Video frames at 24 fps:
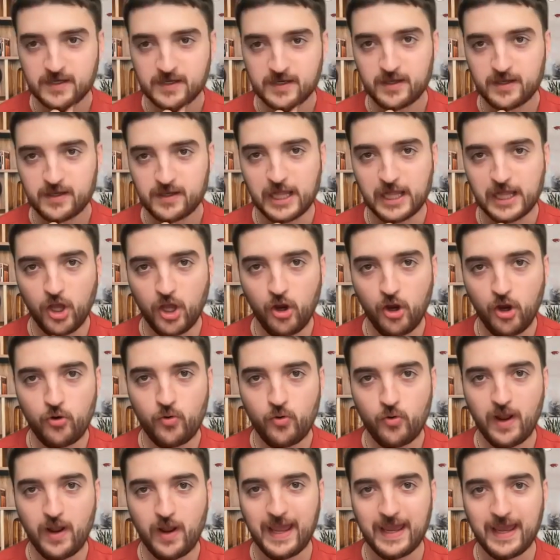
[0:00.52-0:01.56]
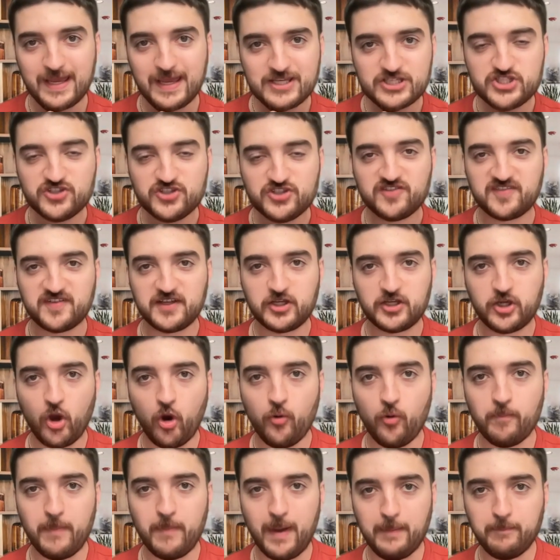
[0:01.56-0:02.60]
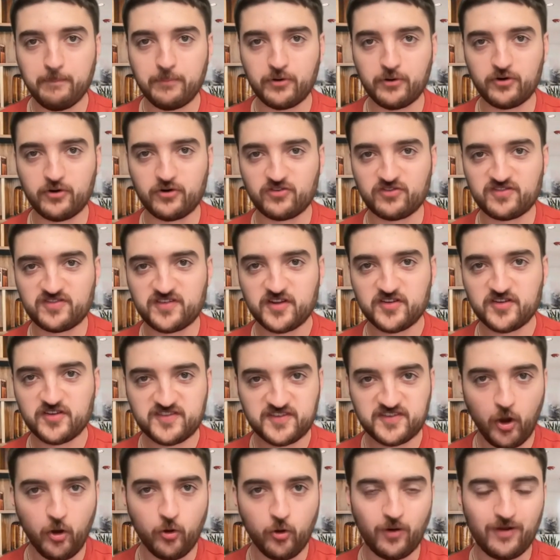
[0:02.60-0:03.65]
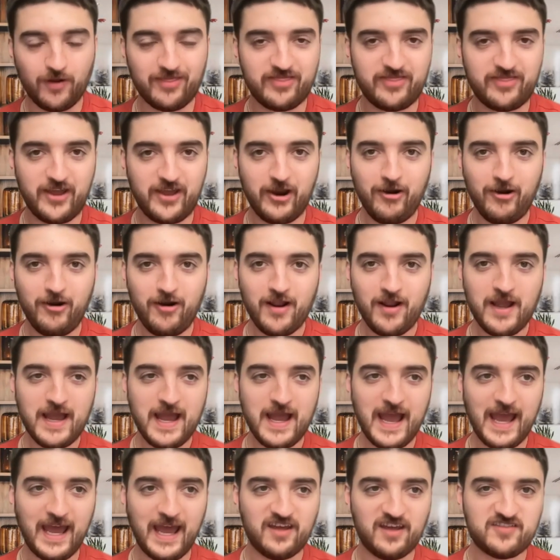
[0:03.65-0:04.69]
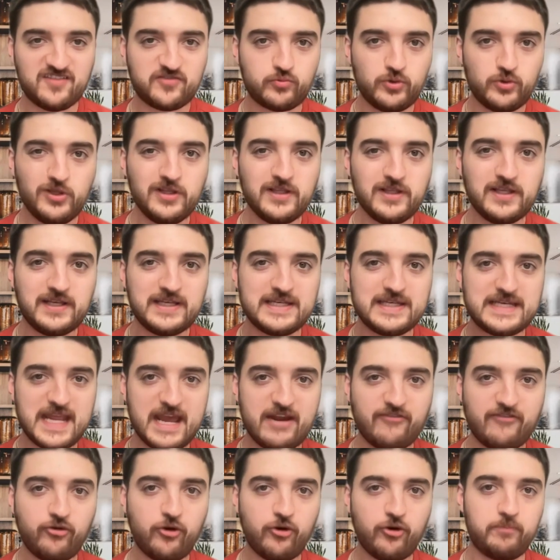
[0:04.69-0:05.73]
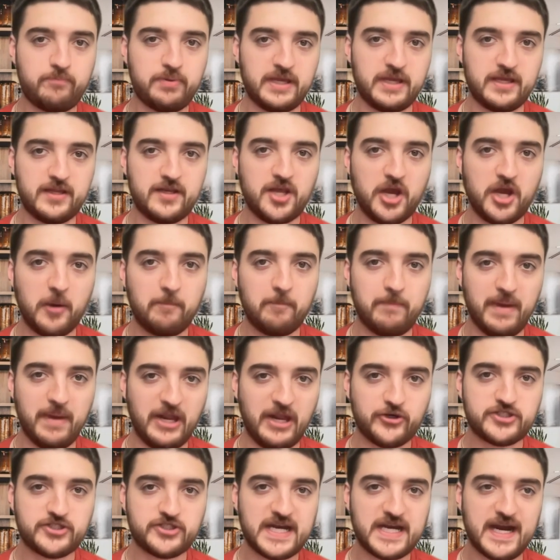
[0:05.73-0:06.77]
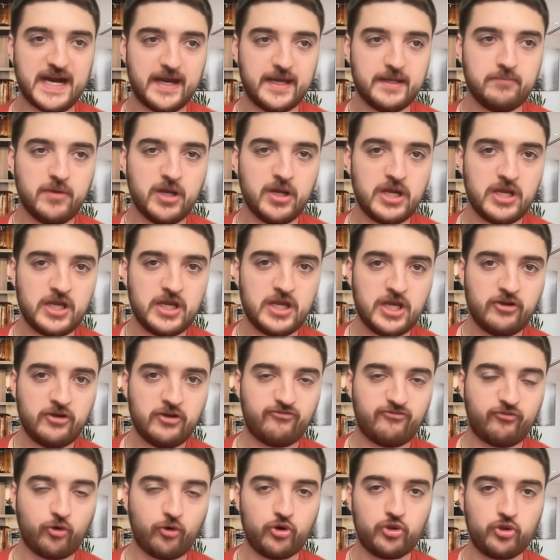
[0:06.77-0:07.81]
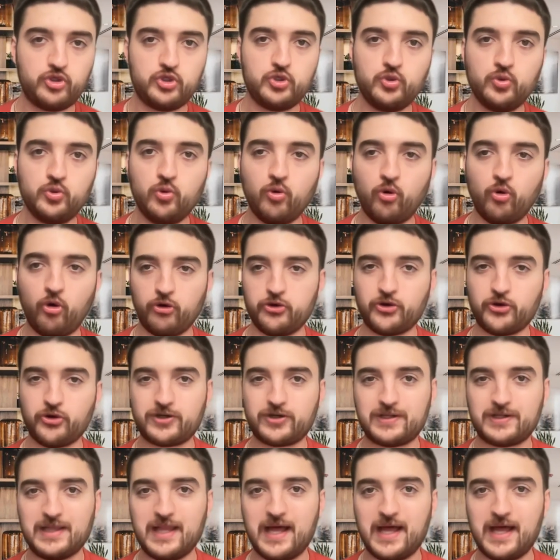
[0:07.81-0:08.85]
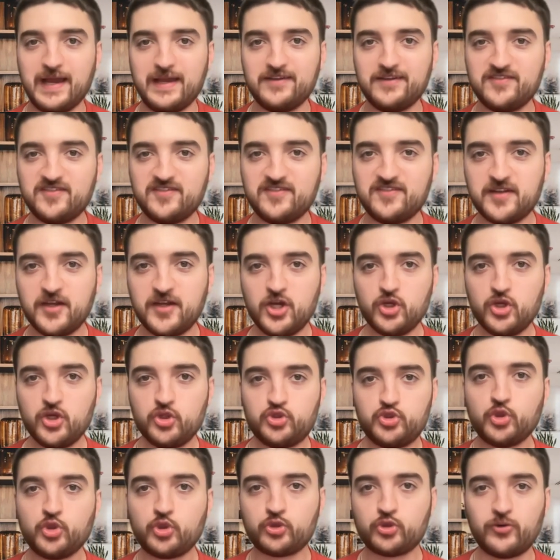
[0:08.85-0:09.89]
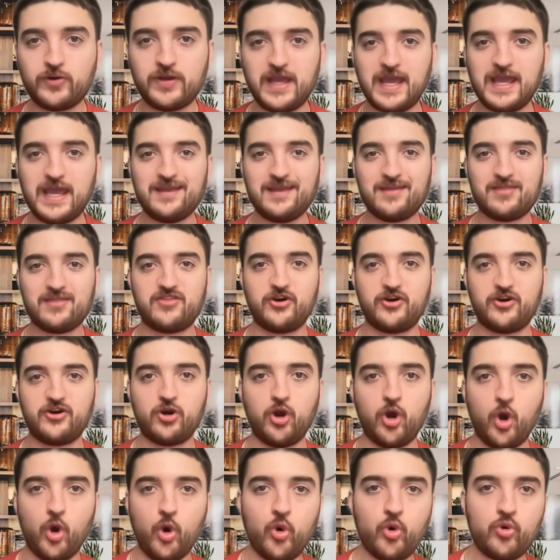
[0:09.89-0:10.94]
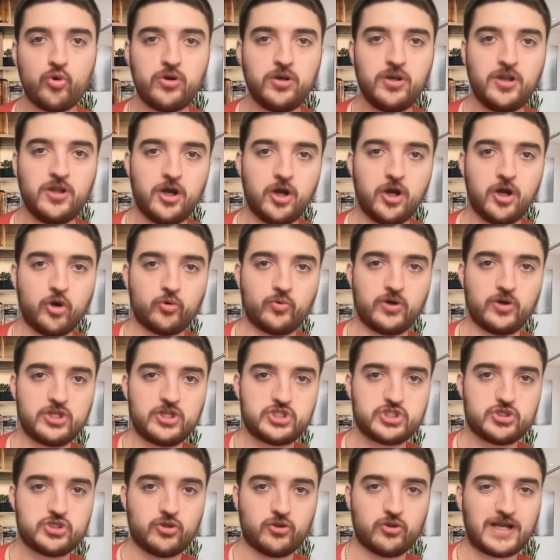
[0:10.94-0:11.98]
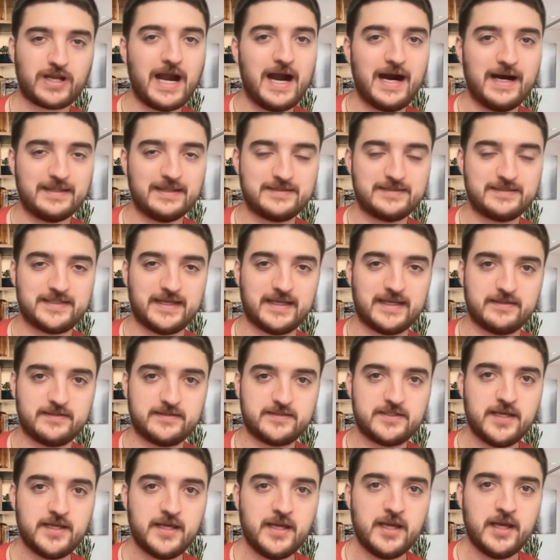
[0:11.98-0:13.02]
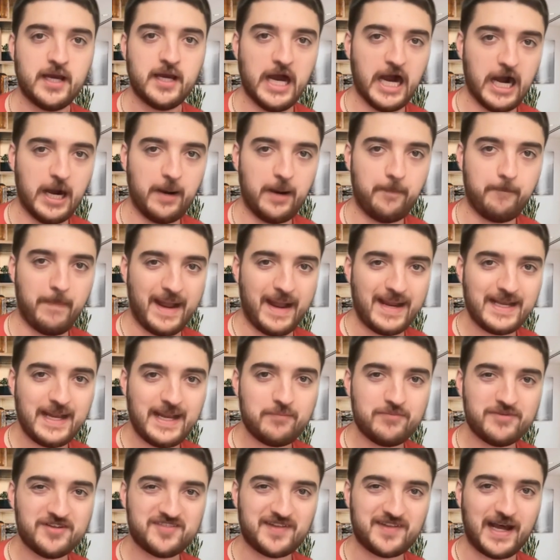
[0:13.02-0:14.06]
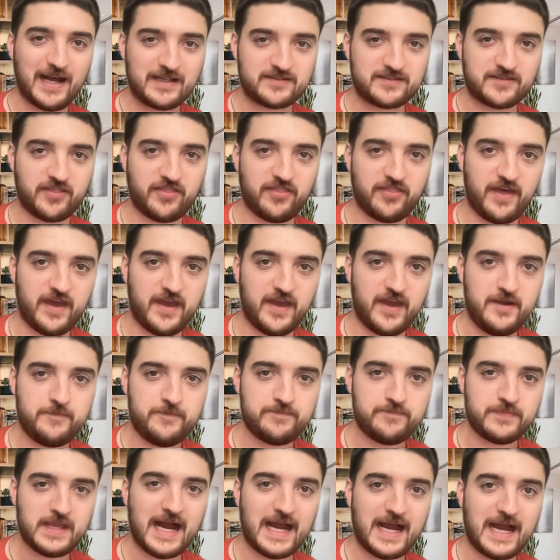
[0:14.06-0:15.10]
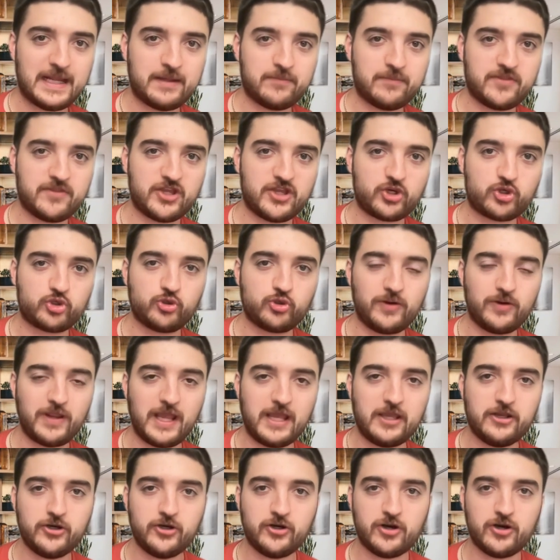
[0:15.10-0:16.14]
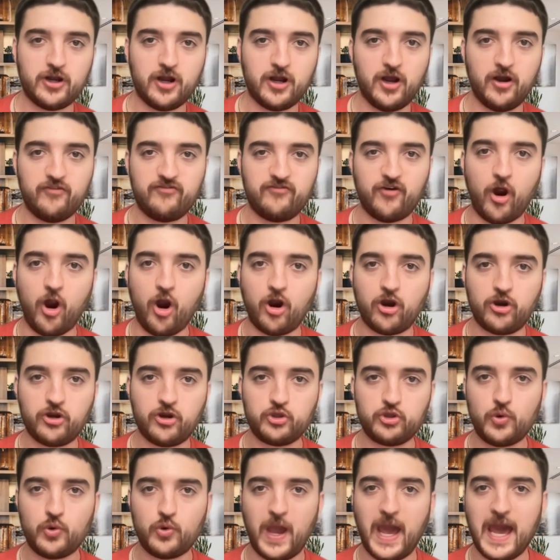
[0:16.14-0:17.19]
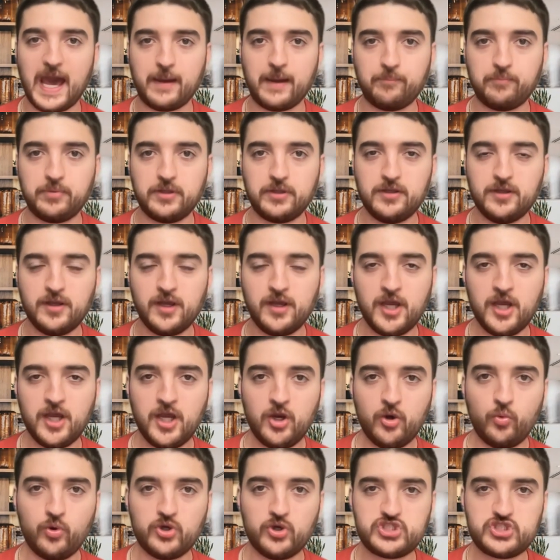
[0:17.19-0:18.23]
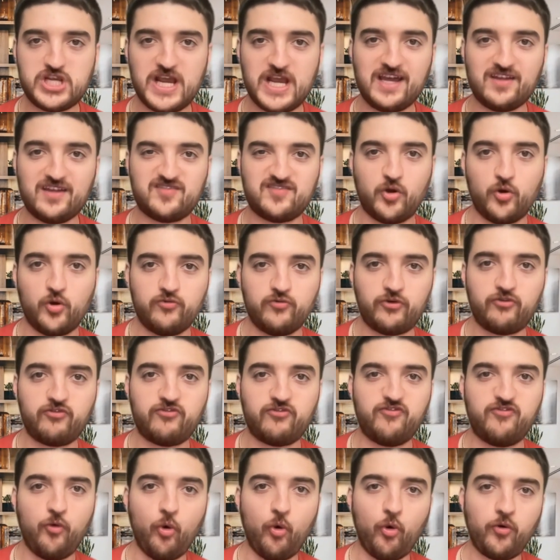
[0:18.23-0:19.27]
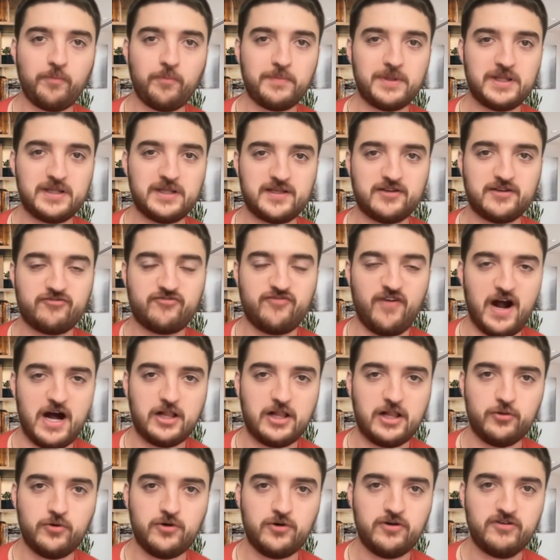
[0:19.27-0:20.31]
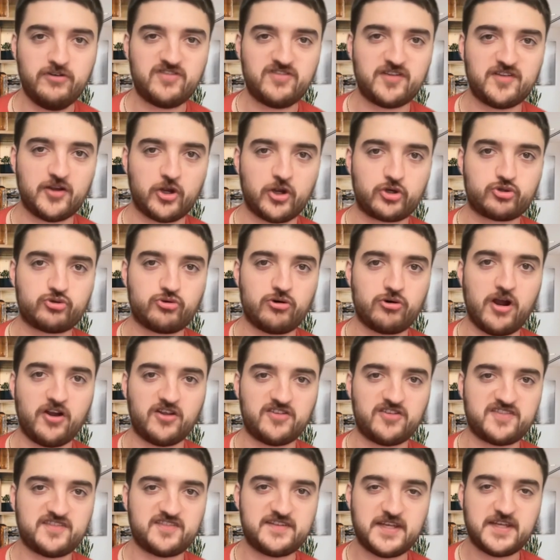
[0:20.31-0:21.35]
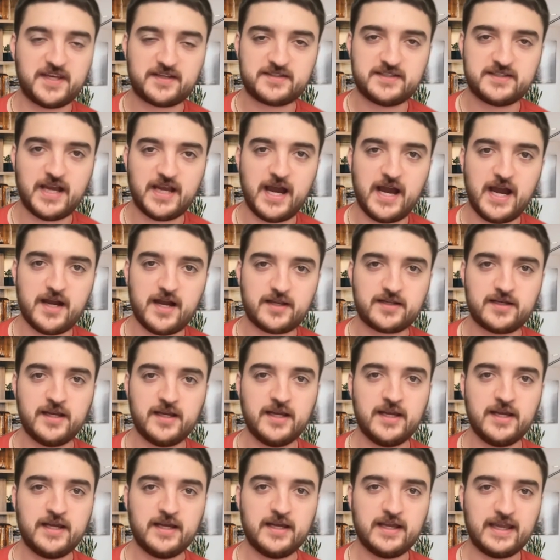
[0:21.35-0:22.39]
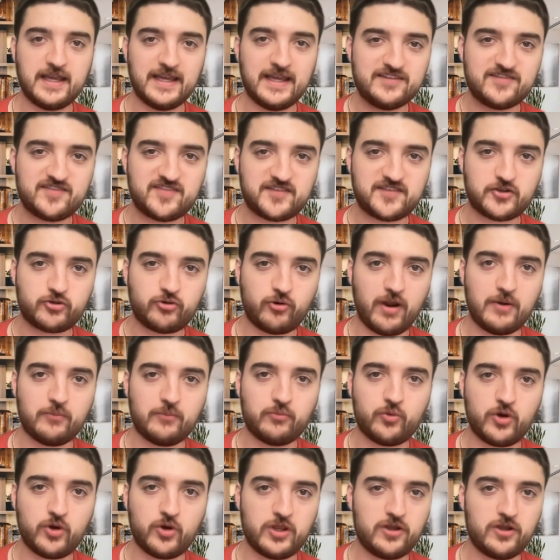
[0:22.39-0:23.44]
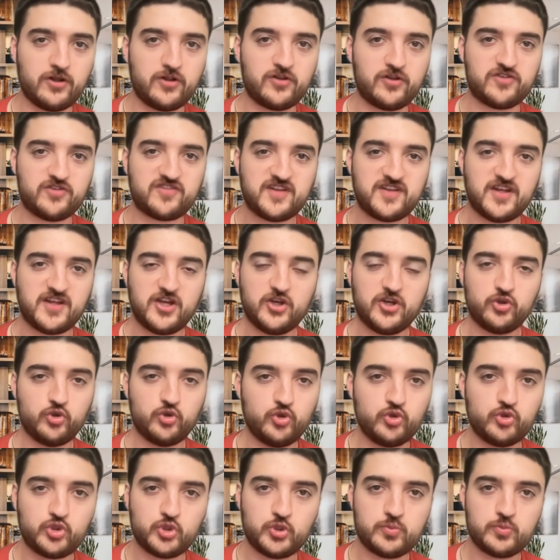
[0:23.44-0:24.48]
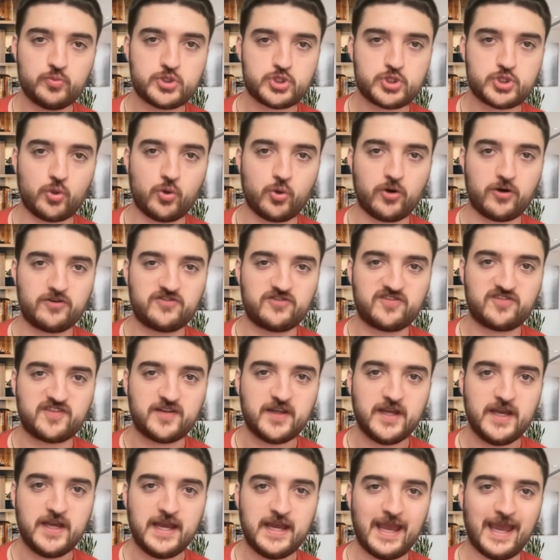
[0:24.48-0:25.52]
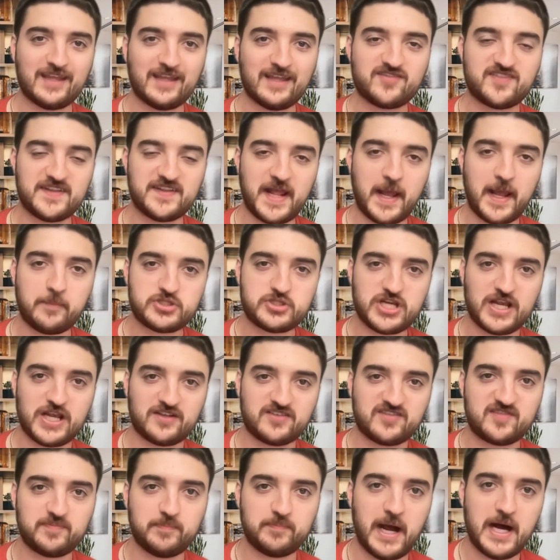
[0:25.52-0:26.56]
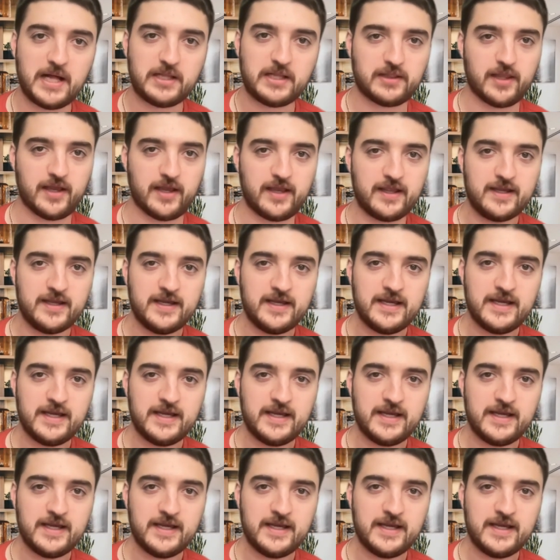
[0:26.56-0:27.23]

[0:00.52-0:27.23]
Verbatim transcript: Hello, Agency Go members. So, there has really never been a better time for you or your clients to create their own original content. Uh, my name is Atdhe. I am the creator of Are You Happy, which has over 4 million followers across TikTok, Instagram Reels, YouTube Shorts, and Snapchat Spotlight.